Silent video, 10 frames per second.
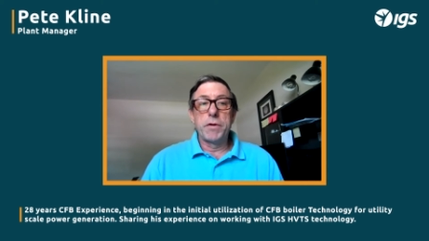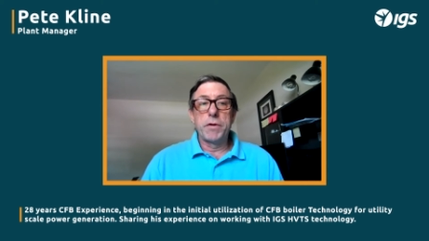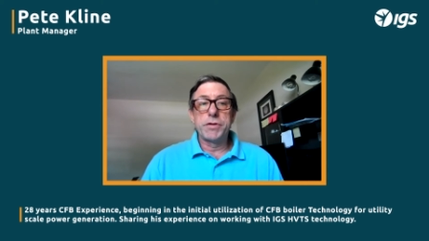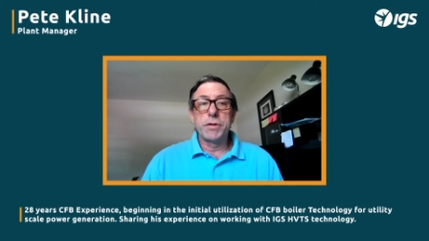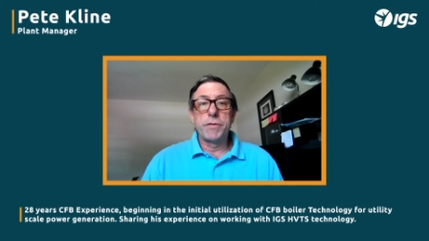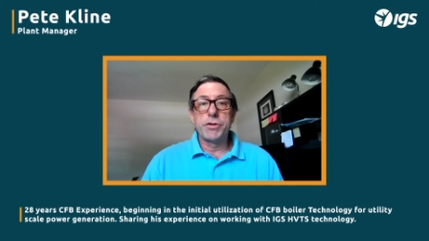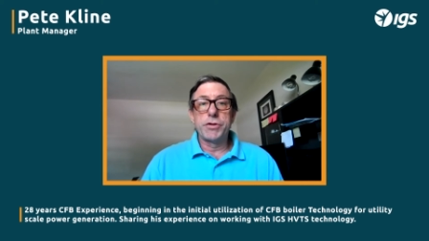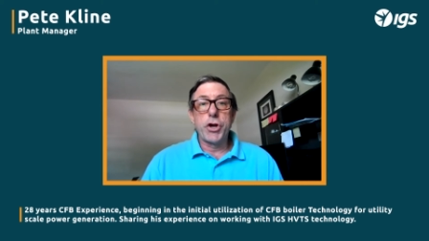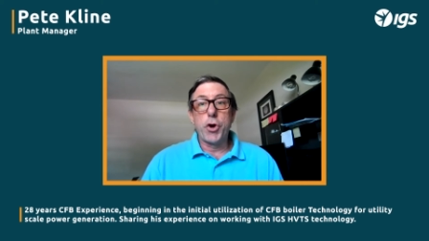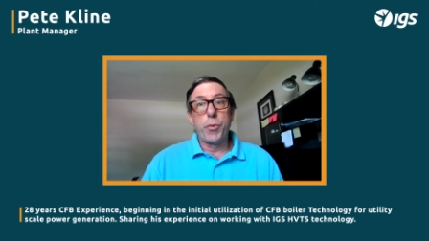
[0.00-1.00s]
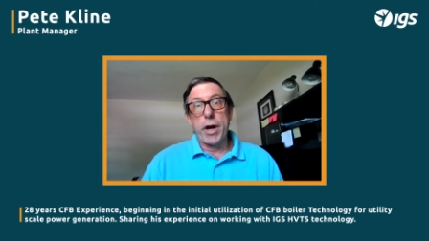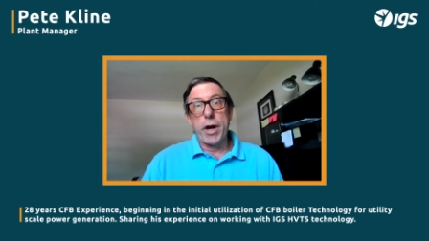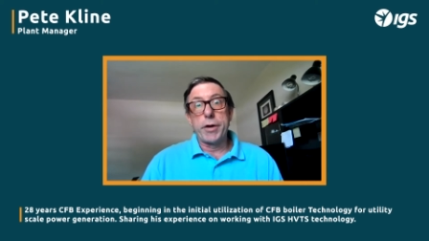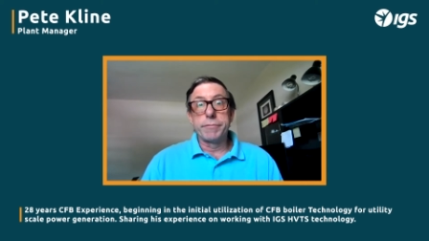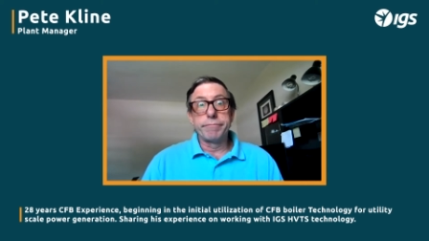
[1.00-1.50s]
there's a there's a
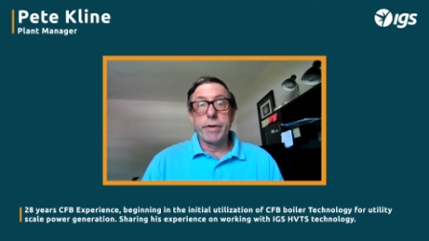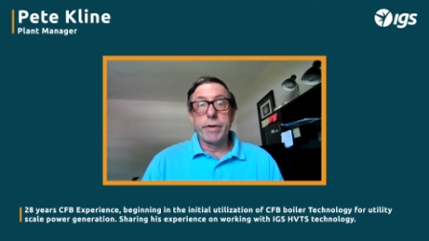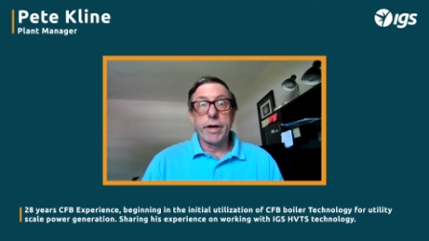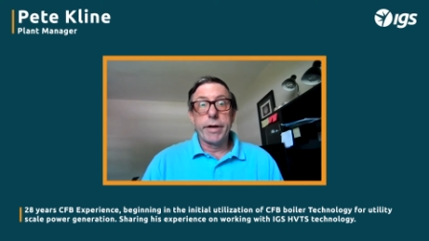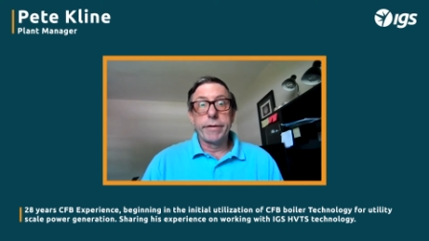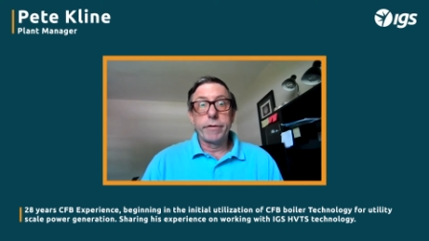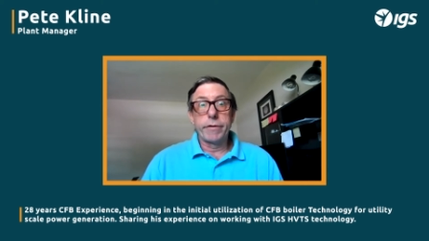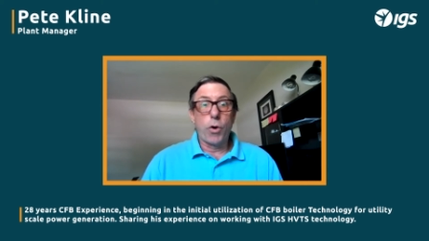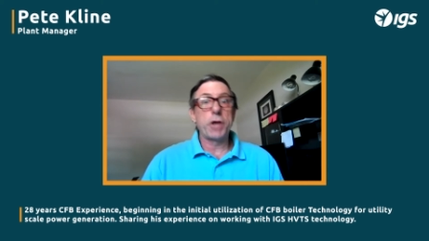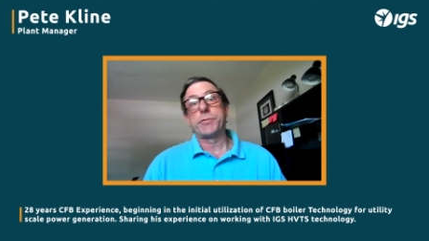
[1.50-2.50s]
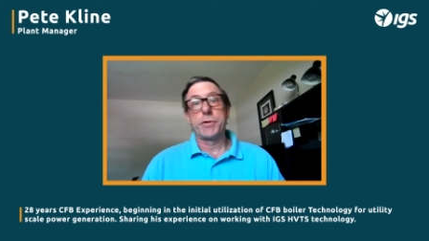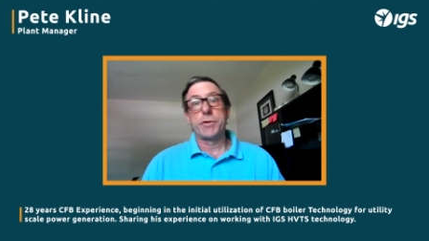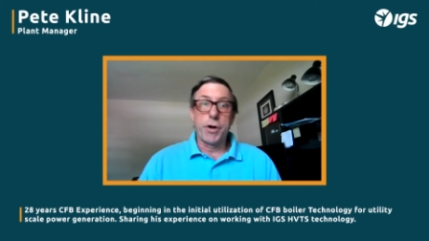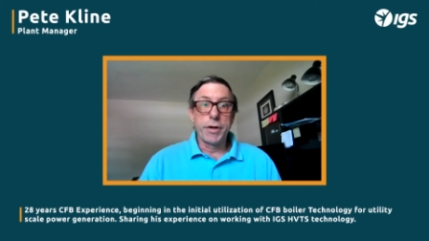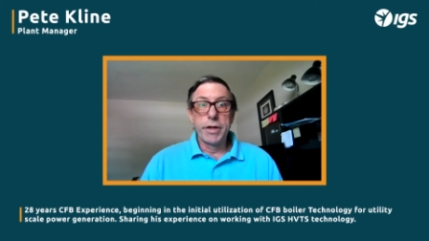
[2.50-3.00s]
no-brainer uh, cost
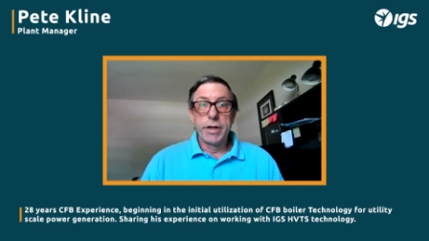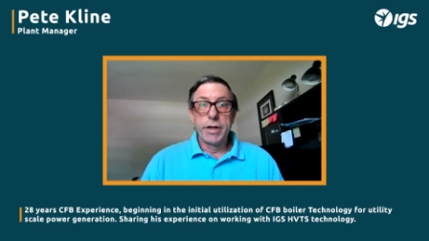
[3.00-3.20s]
return.